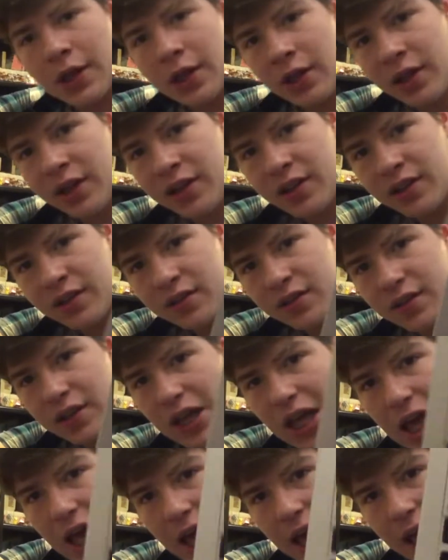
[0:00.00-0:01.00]
It is
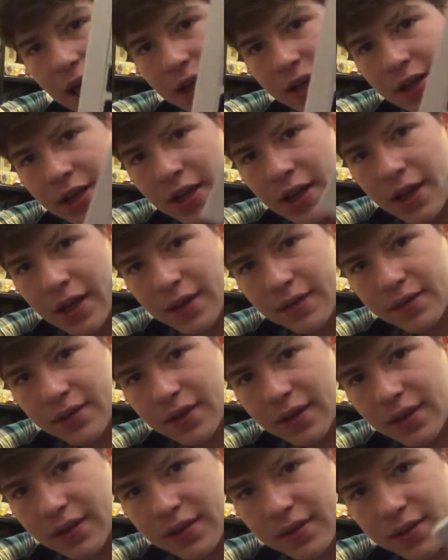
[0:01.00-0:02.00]
the
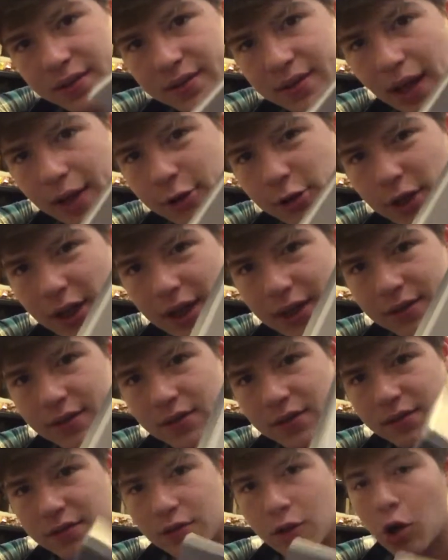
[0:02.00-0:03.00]
NES Satellite.
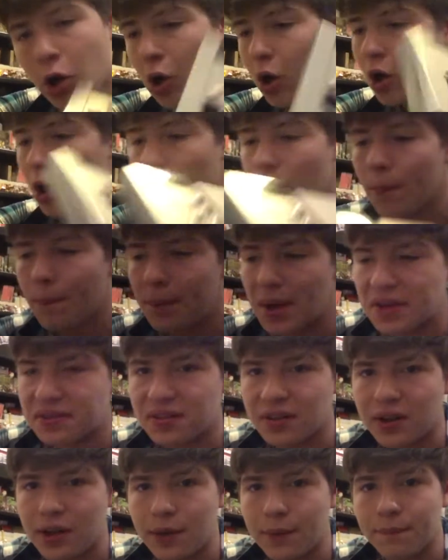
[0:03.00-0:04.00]
So
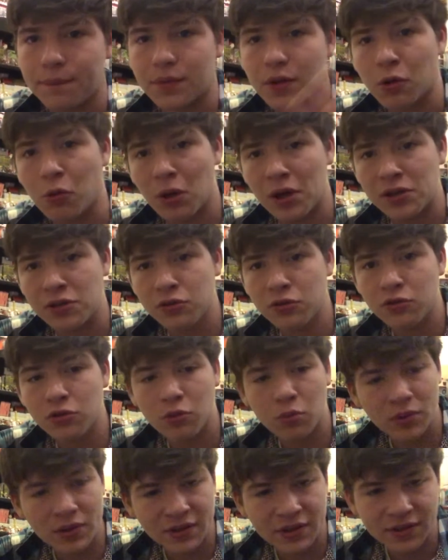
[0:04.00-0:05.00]
basically, what you do
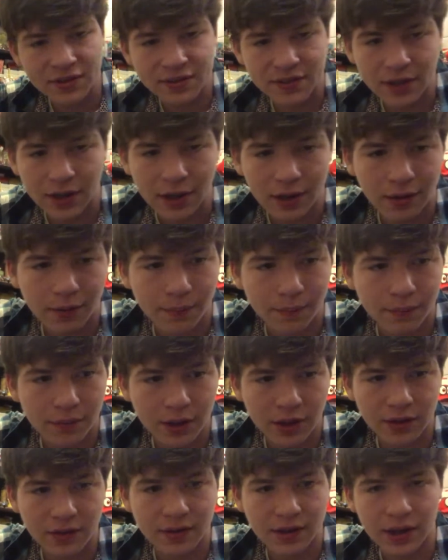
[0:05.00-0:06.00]
with this thing
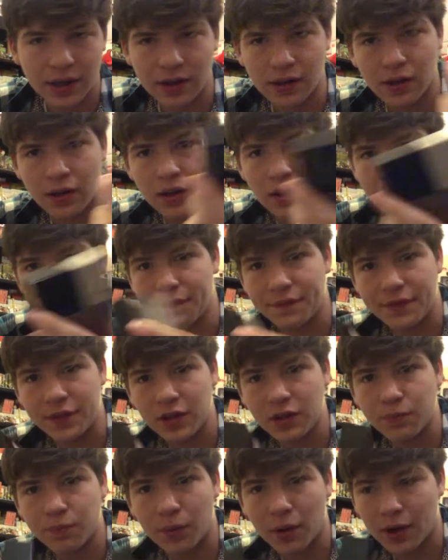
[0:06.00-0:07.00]
is that
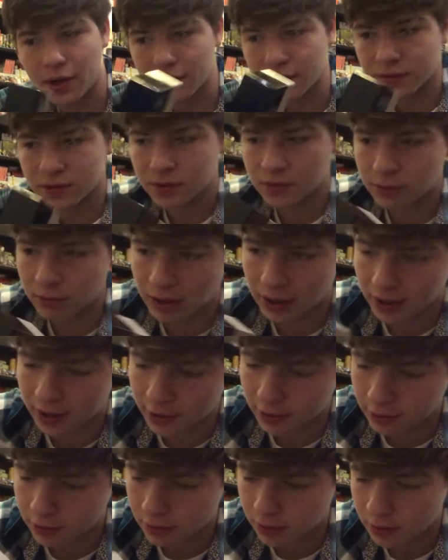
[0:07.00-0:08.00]
this part right
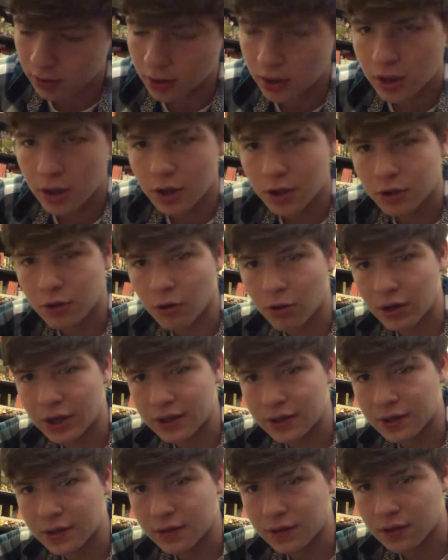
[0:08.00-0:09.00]
here, you
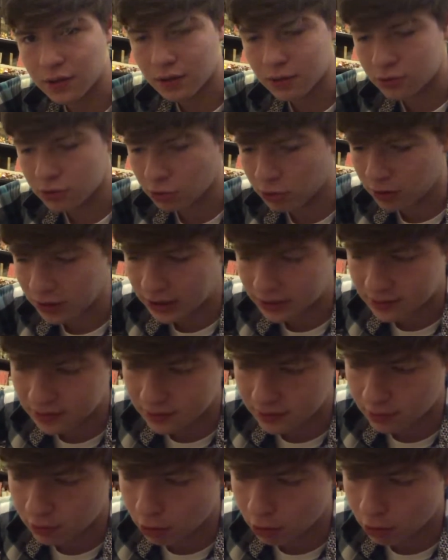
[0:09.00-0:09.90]
connect it